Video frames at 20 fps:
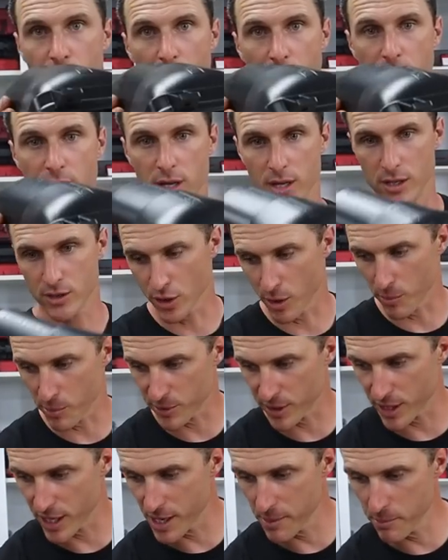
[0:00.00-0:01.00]
got the top
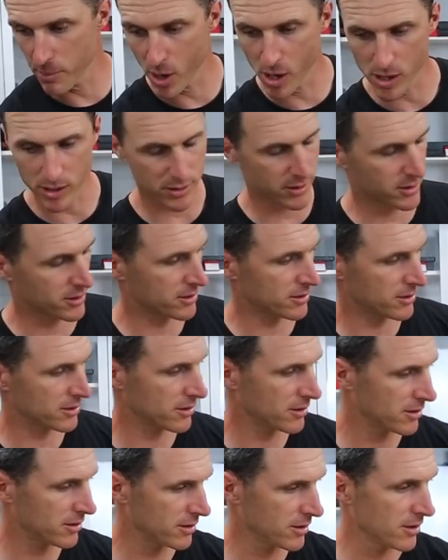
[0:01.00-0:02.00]
of the air
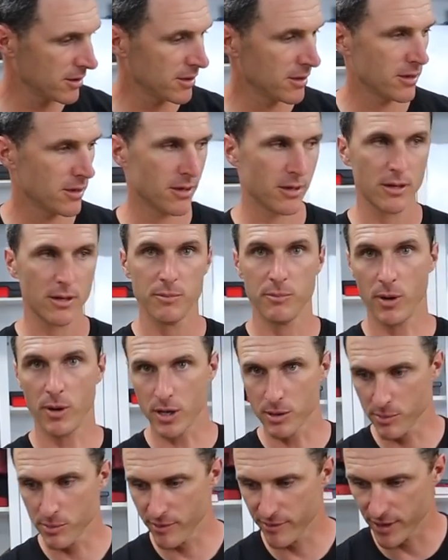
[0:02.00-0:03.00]
box,
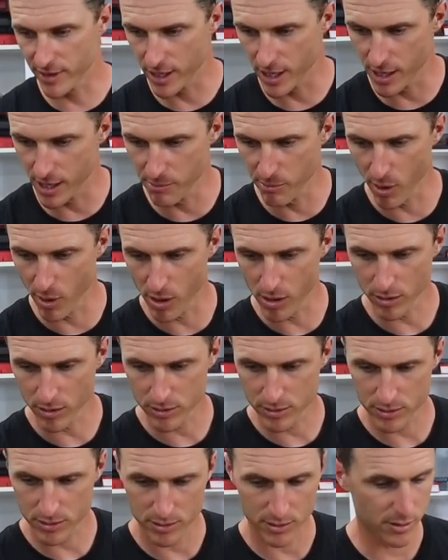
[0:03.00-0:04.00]
bottom of the air
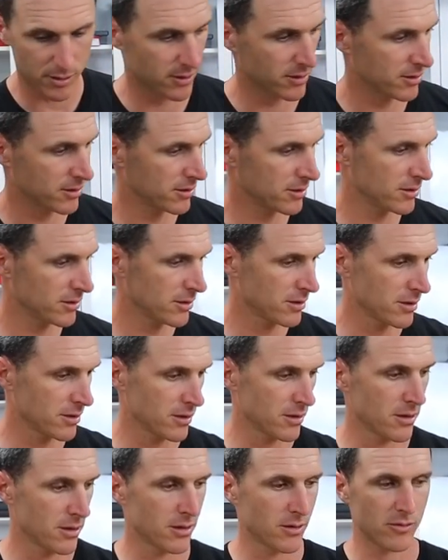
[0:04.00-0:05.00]
box.
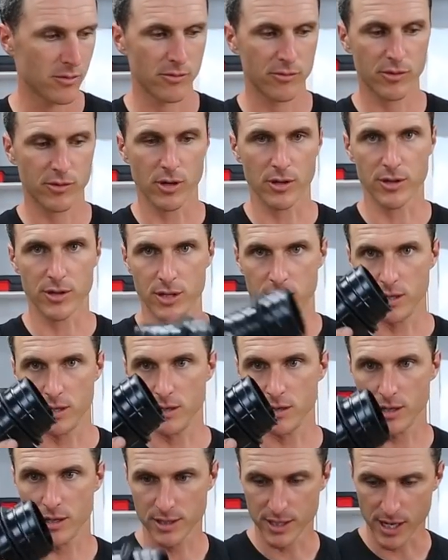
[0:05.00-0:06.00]
We've got
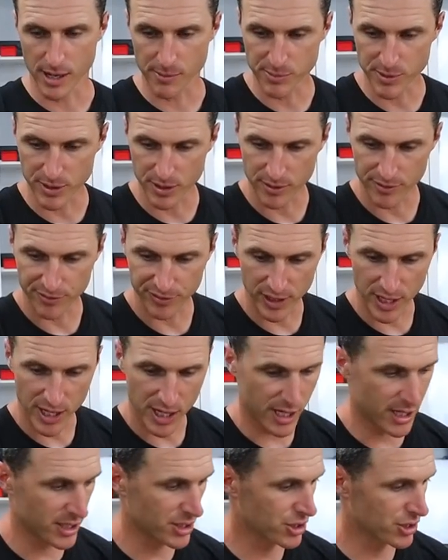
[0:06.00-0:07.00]
the adapter
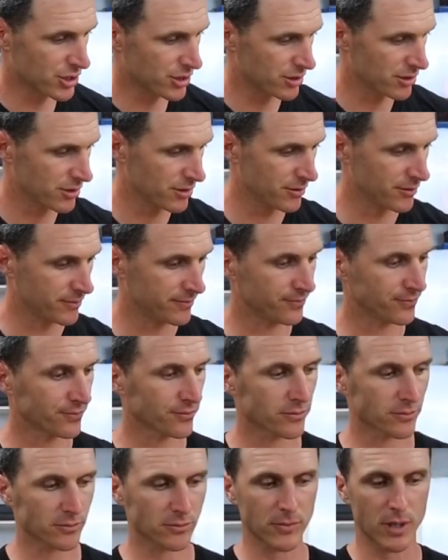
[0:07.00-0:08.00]
flange
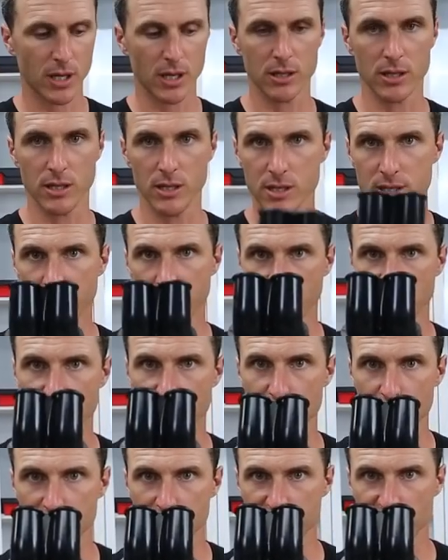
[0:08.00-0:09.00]
and the intake
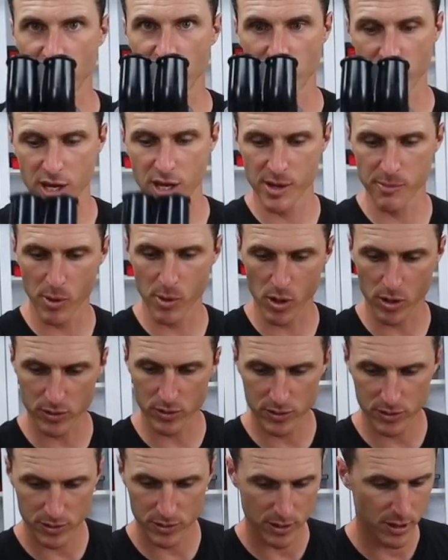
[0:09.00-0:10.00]
tubes for the air
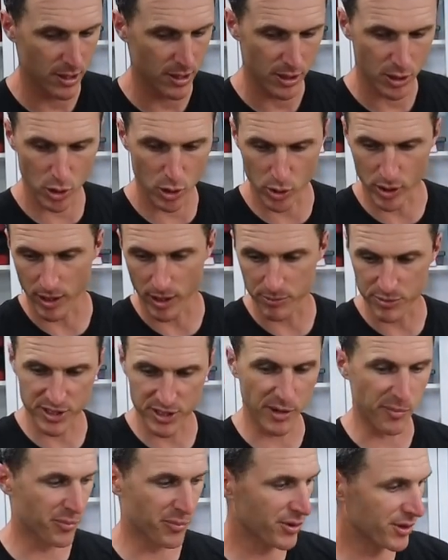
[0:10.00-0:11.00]
box. It all comes
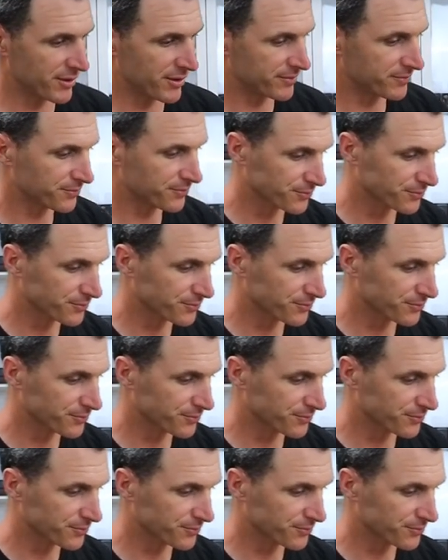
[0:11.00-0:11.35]
separate.